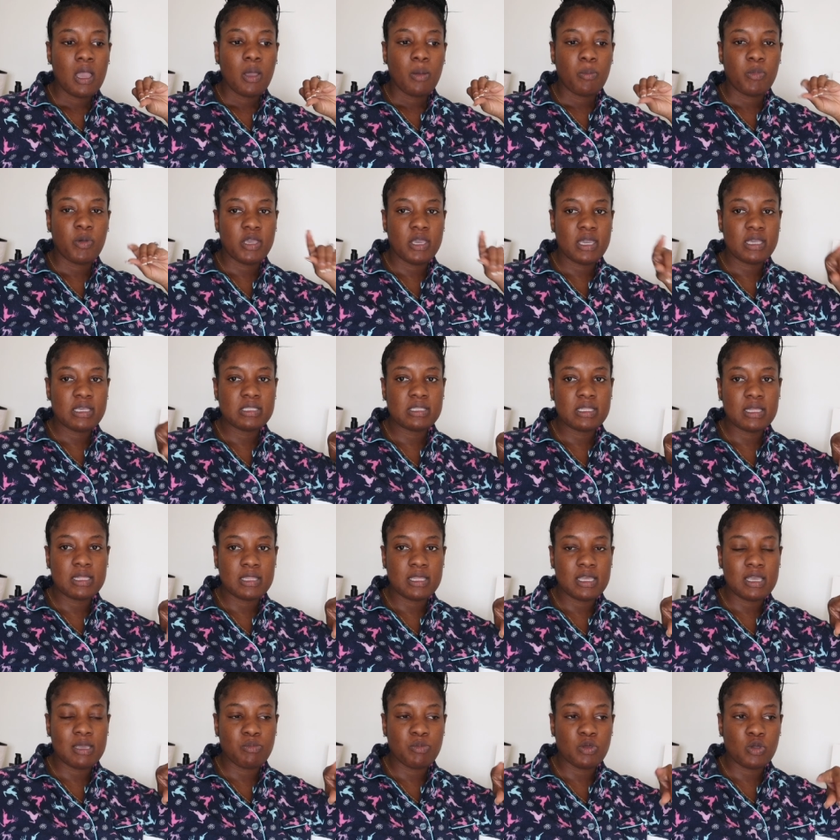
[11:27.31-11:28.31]
but
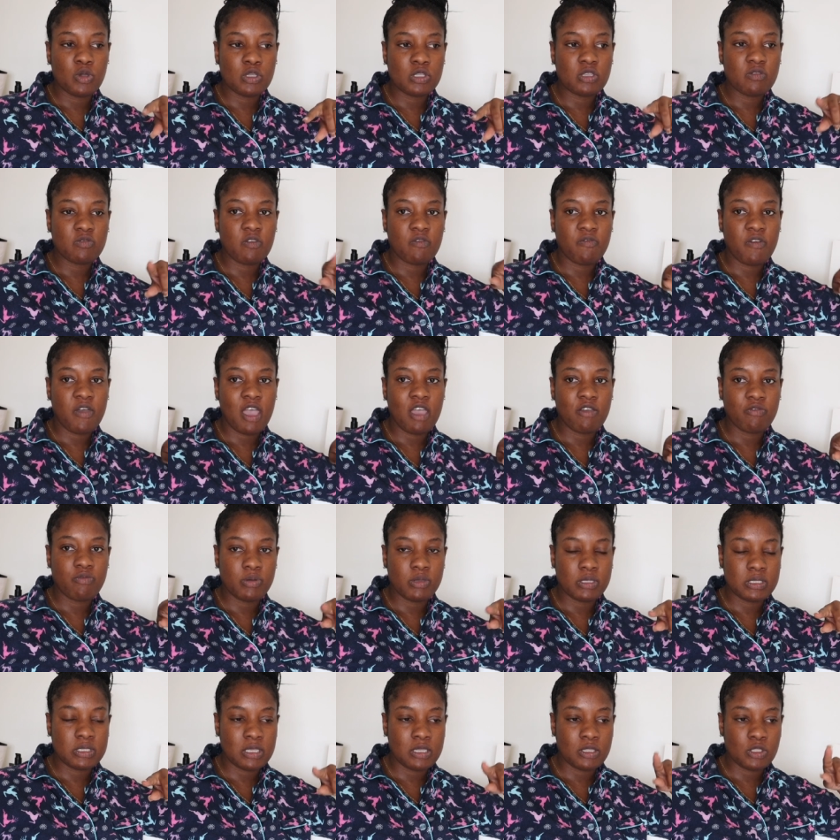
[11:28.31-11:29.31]
yesterday, because of the
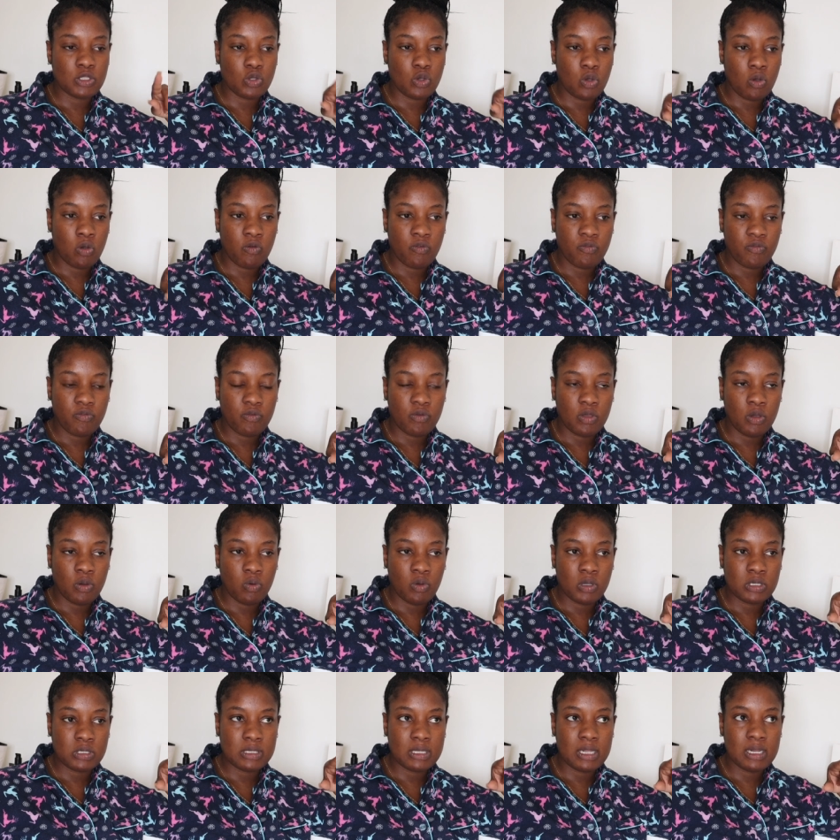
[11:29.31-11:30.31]
5% off, it
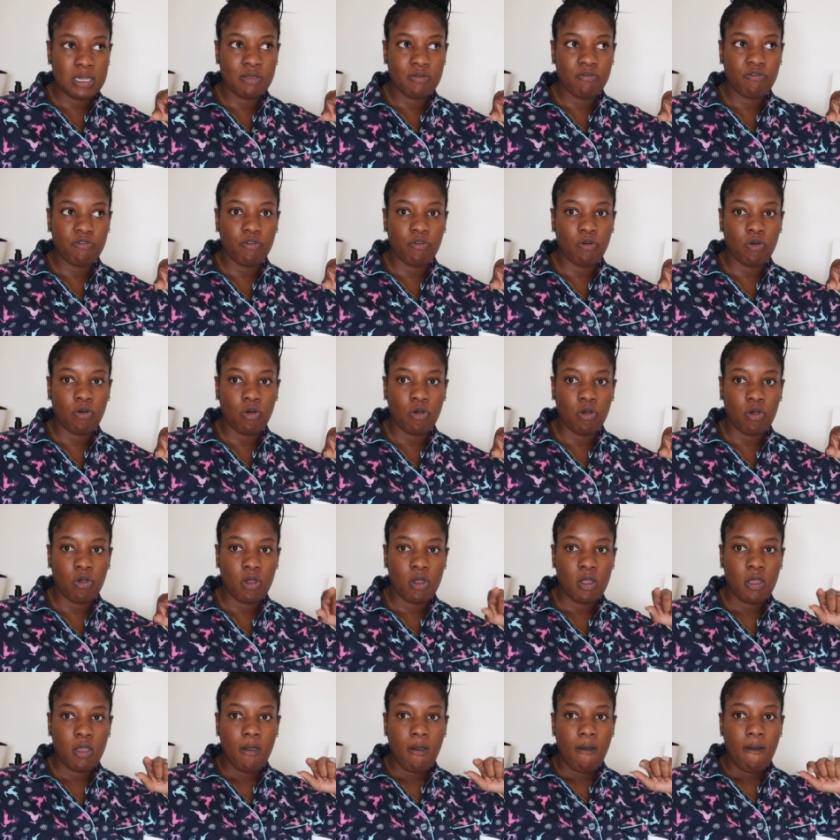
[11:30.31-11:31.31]
was selling for
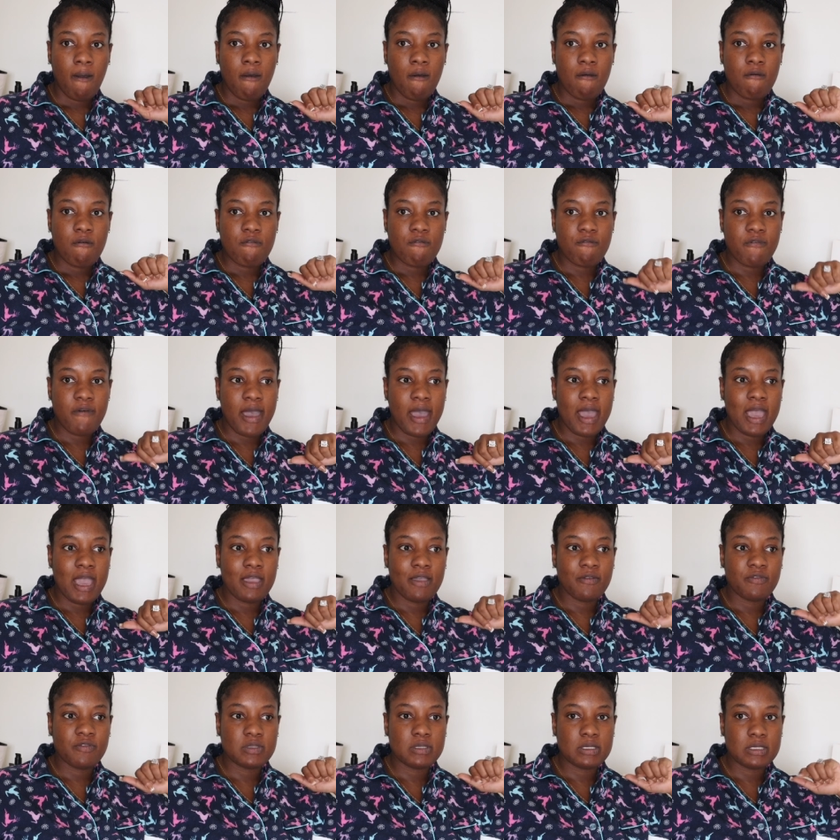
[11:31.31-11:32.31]

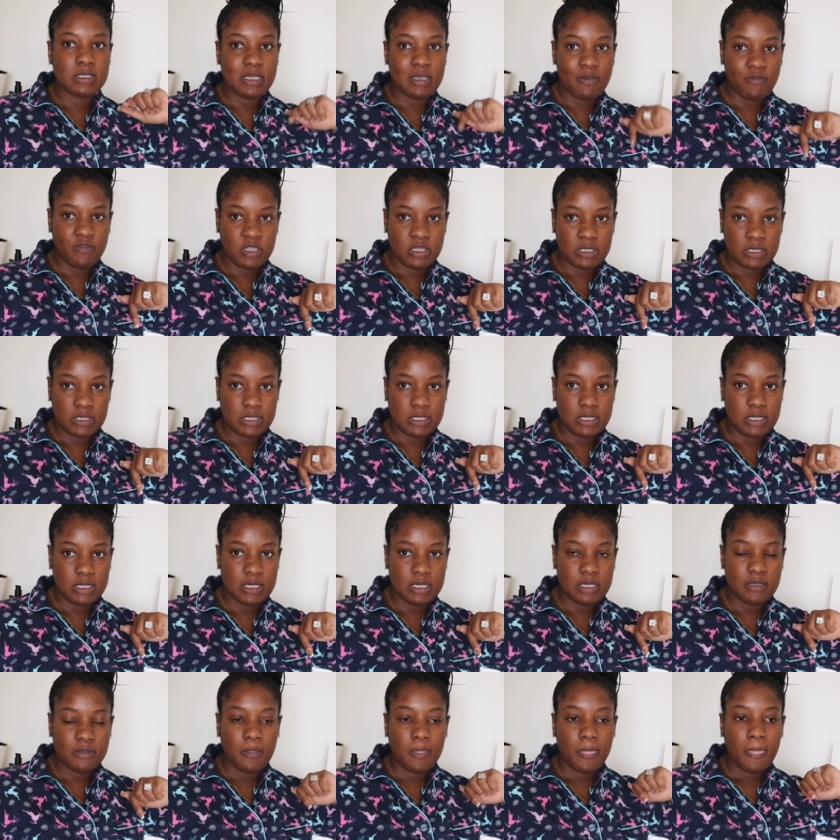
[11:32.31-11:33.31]

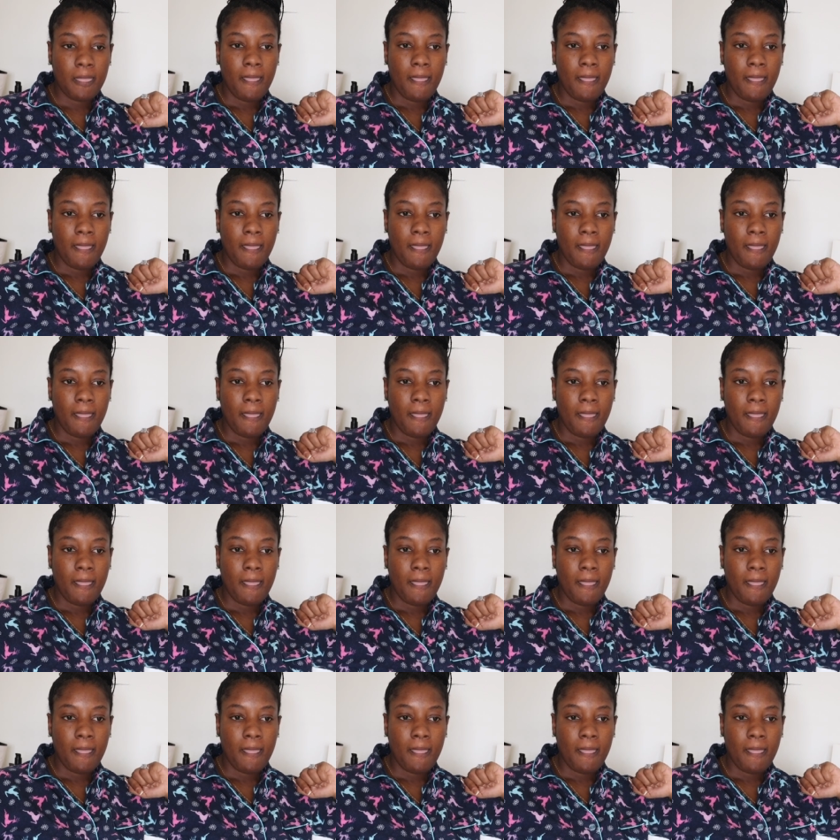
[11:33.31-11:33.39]
570.